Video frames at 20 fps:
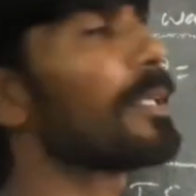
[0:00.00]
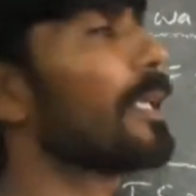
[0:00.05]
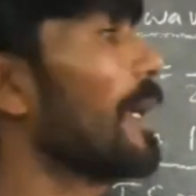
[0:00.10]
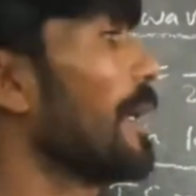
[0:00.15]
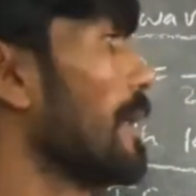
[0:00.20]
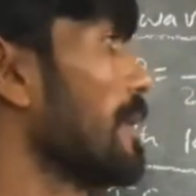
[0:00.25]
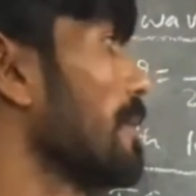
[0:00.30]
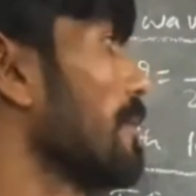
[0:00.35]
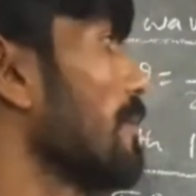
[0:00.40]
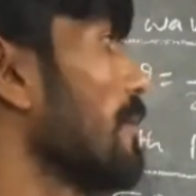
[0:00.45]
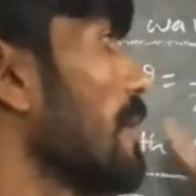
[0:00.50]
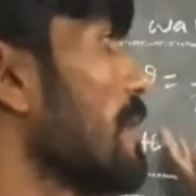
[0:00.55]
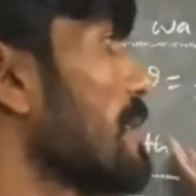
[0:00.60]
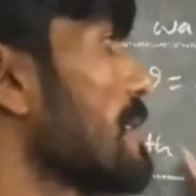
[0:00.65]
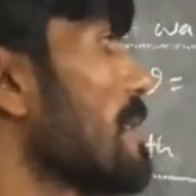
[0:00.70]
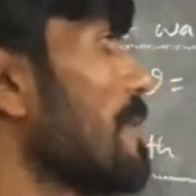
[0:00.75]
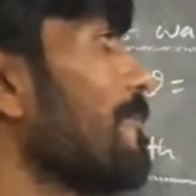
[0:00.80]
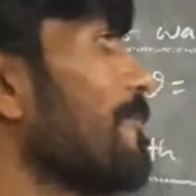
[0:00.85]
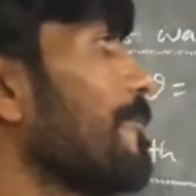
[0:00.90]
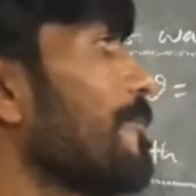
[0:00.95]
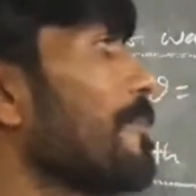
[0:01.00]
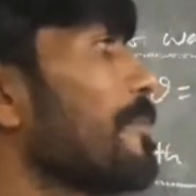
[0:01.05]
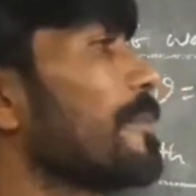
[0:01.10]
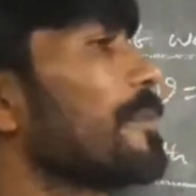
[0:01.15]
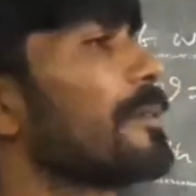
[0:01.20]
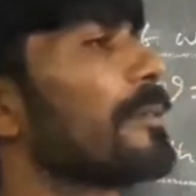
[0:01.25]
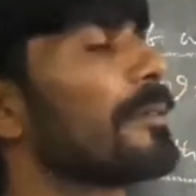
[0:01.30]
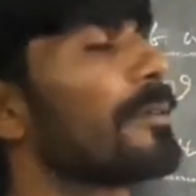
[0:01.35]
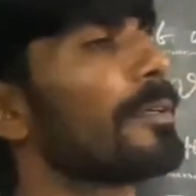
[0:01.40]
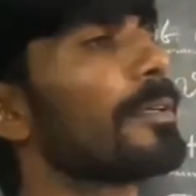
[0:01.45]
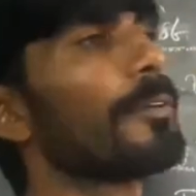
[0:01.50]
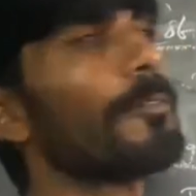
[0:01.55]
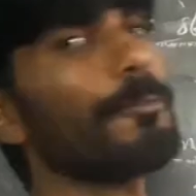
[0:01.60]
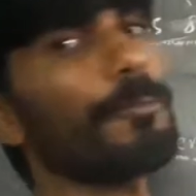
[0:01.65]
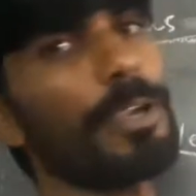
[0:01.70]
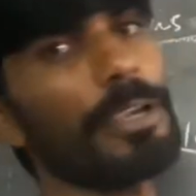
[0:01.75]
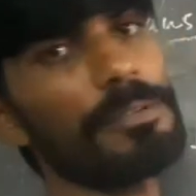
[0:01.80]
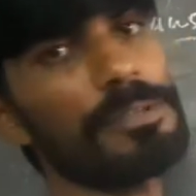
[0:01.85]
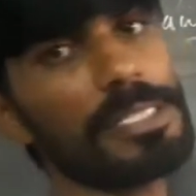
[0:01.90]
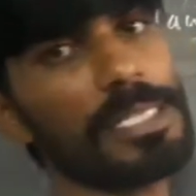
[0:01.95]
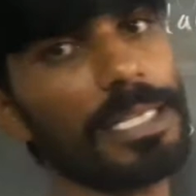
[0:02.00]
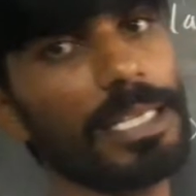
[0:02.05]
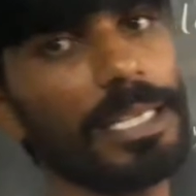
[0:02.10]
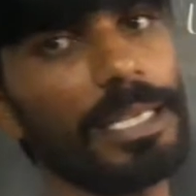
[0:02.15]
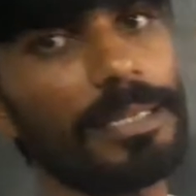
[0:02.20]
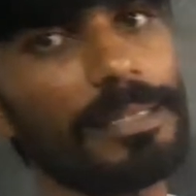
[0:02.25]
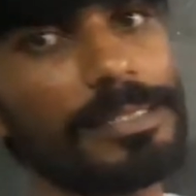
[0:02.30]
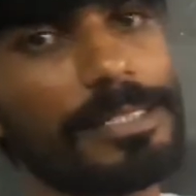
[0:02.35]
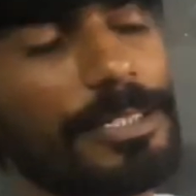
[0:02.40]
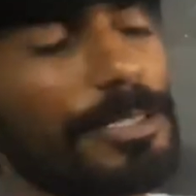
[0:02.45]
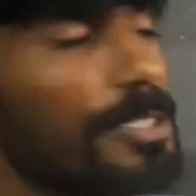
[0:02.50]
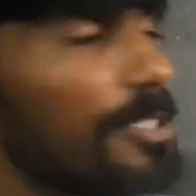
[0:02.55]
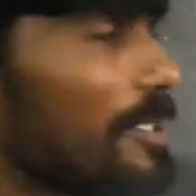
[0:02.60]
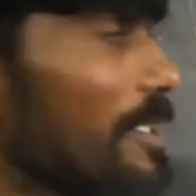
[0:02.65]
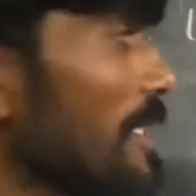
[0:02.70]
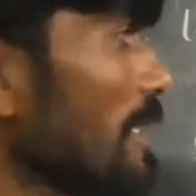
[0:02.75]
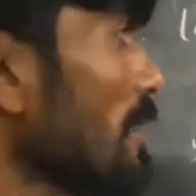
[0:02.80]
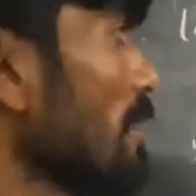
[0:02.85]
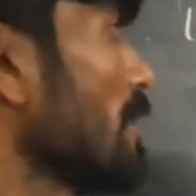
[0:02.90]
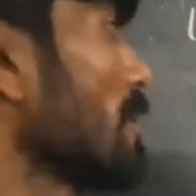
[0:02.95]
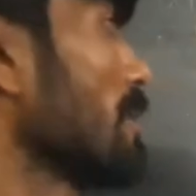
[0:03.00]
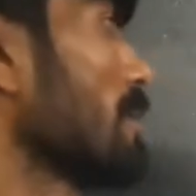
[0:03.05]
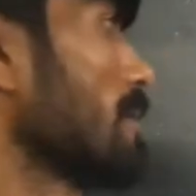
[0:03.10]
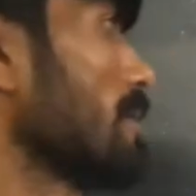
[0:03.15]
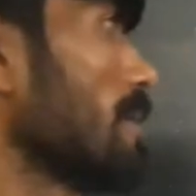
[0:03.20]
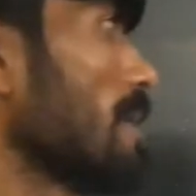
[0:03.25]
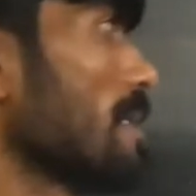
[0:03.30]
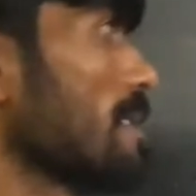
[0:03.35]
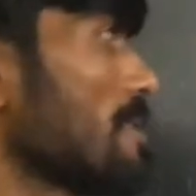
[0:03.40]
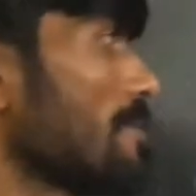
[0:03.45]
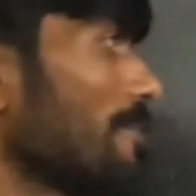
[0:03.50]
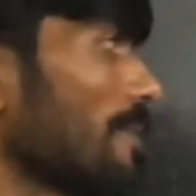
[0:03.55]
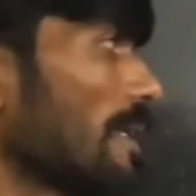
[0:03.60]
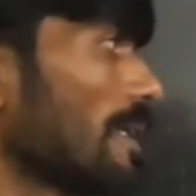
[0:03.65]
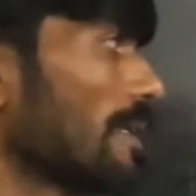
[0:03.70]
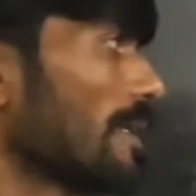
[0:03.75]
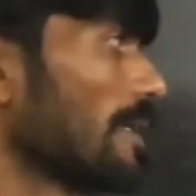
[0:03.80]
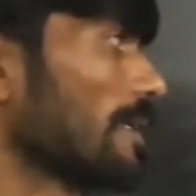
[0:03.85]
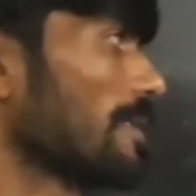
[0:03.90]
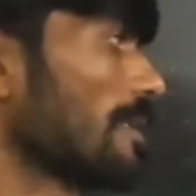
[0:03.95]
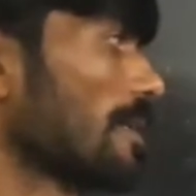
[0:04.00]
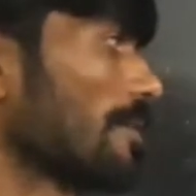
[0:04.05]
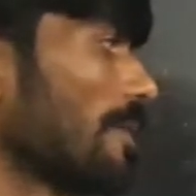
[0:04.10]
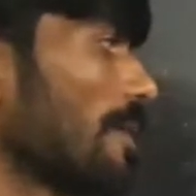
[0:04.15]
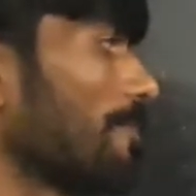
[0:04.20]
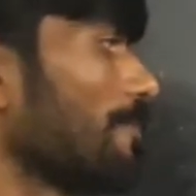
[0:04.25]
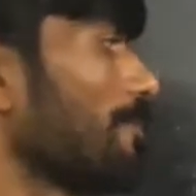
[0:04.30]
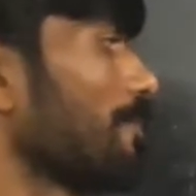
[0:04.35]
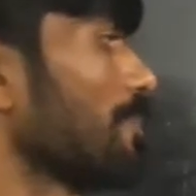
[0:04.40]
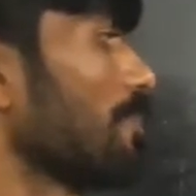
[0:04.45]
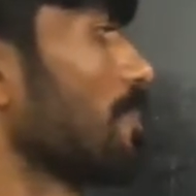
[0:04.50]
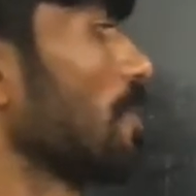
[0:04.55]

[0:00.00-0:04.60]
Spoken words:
And the loss of waves in a structured string, that's we can get that one.